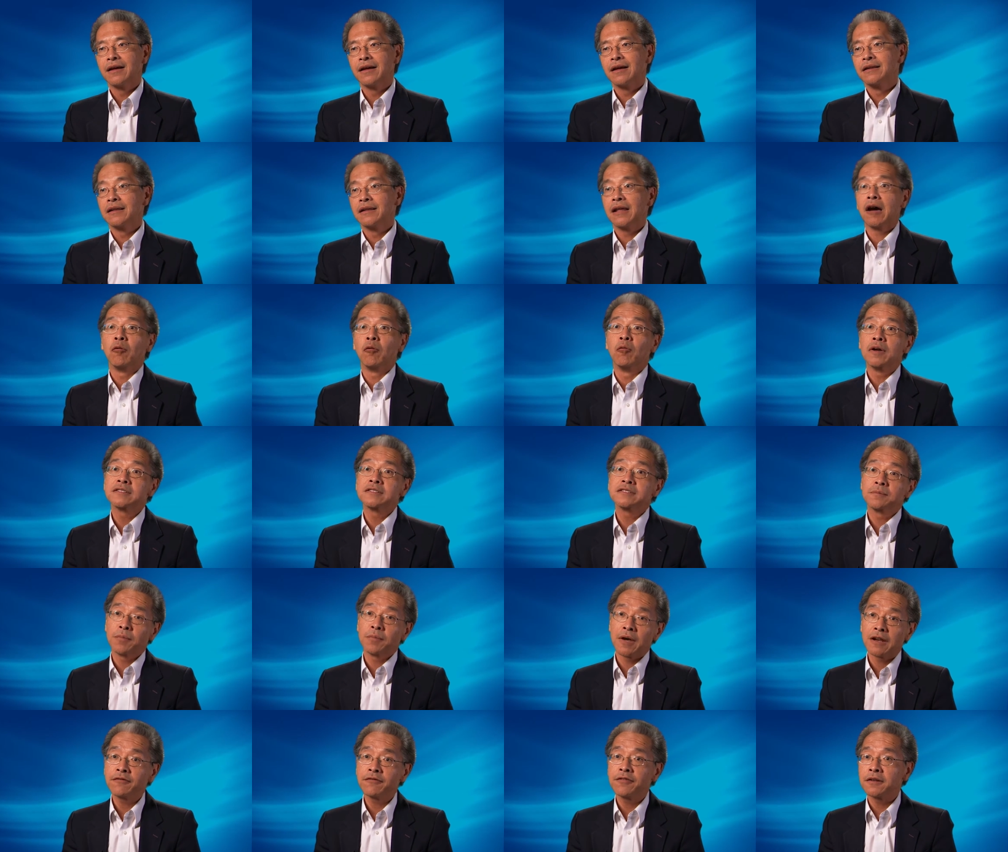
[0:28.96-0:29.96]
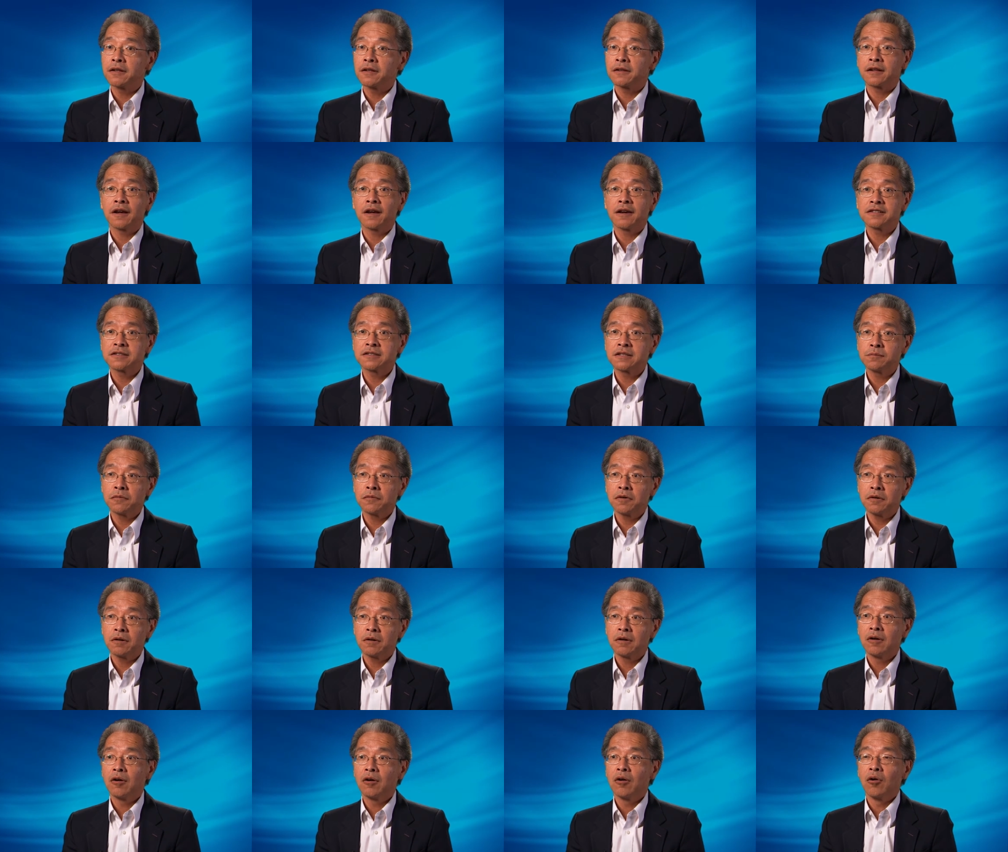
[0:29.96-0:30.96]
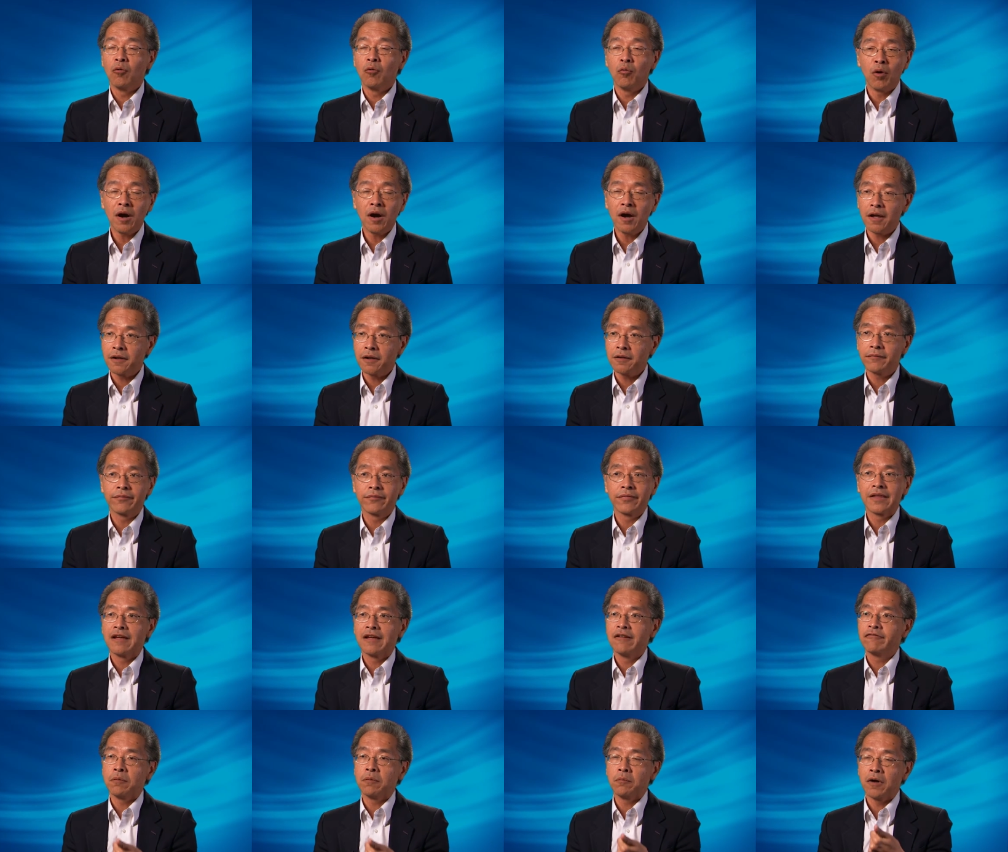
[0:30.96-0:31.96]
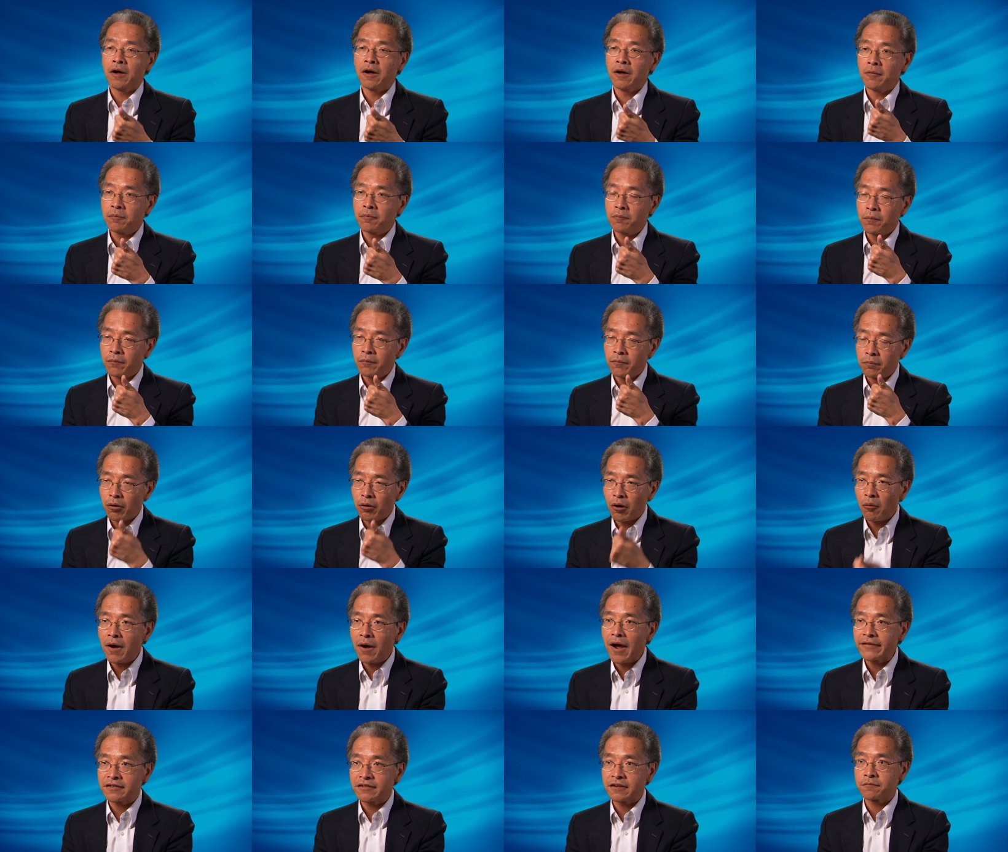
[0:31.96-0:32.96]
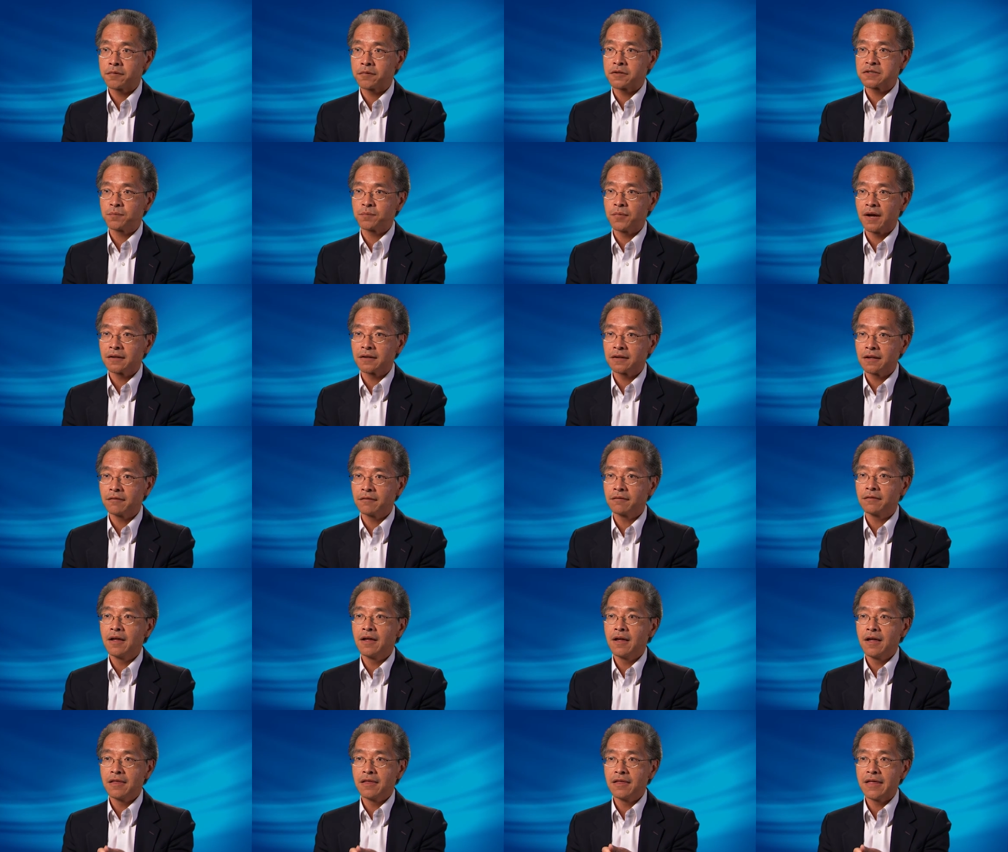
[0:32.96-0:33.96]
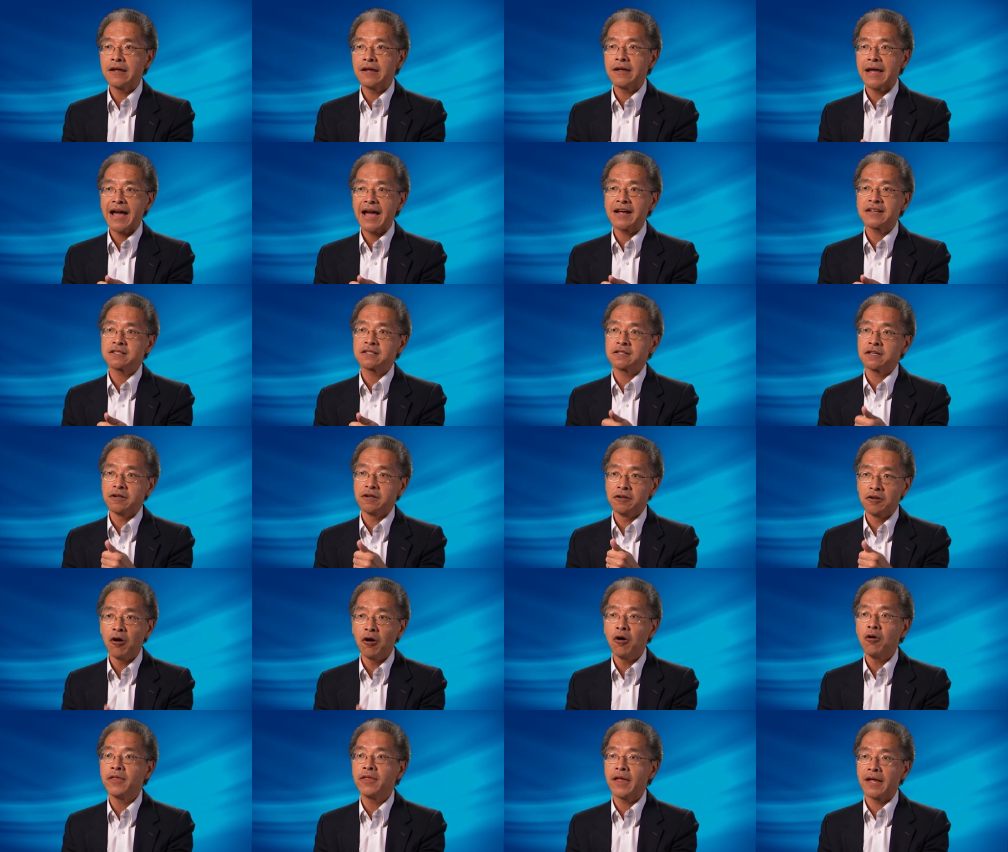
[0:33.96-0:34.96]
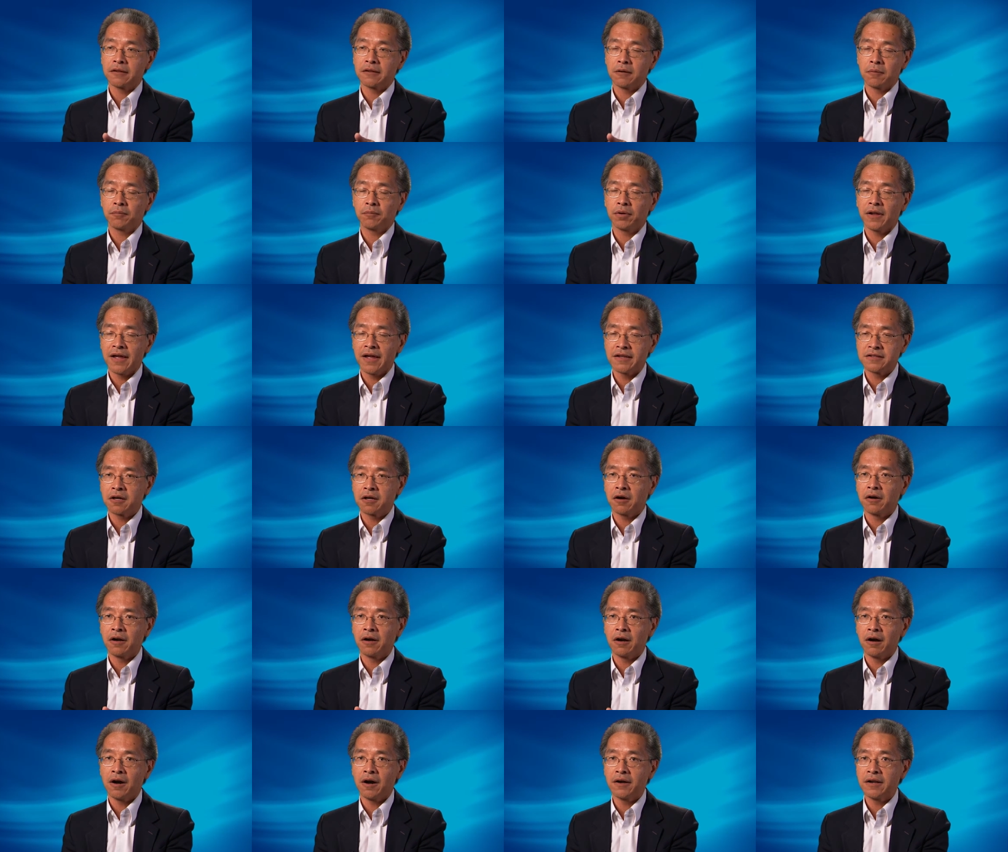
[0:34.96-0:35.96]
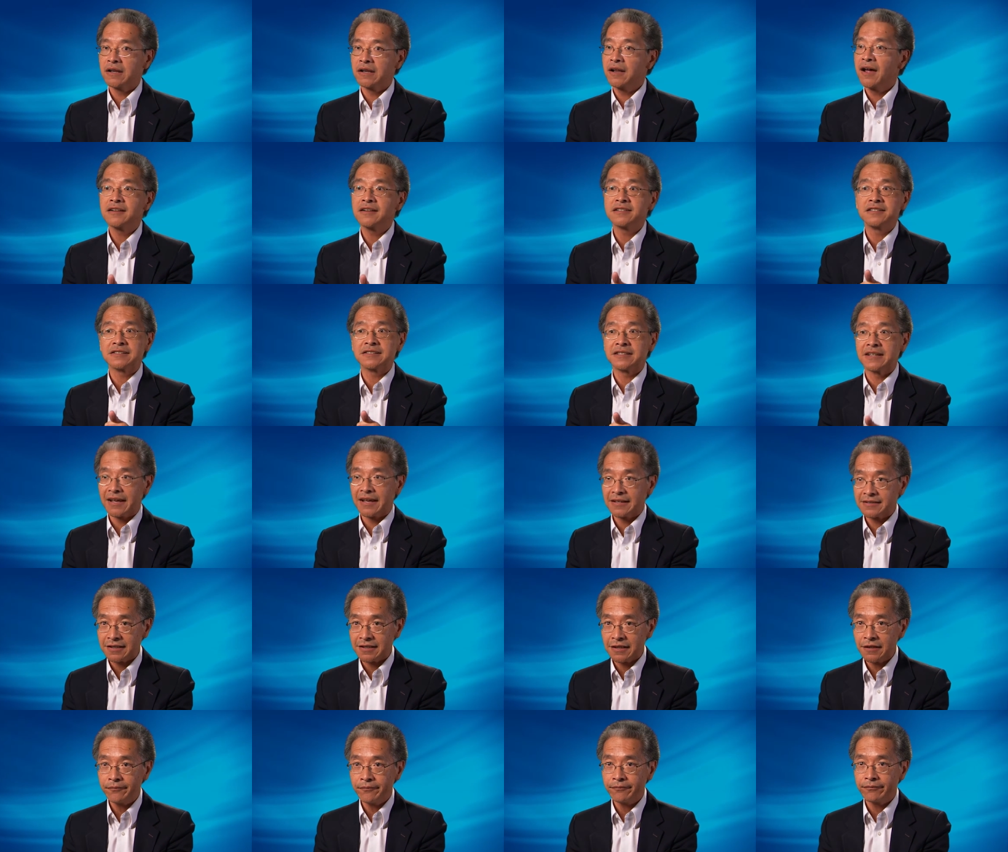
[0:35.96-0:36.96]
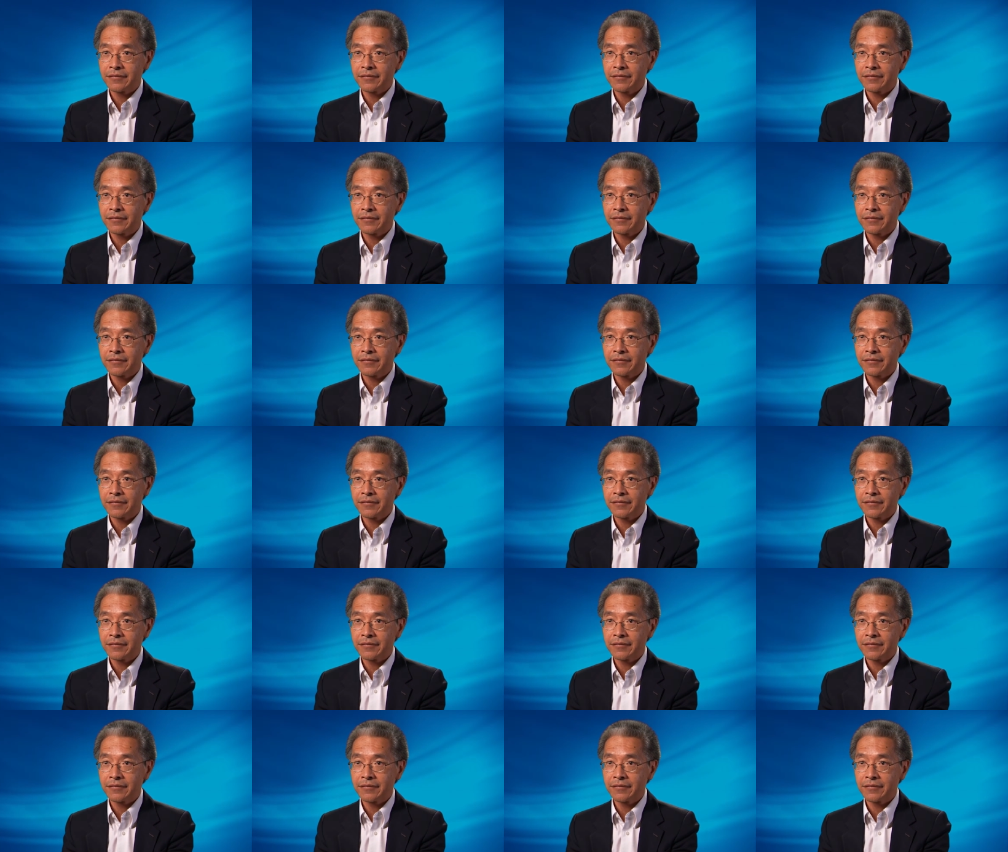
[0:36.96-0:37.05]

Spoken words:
Now, what's the benefit to the customer? One, from a proactive perspective, they actually know that their plants are in audit, not just guessing.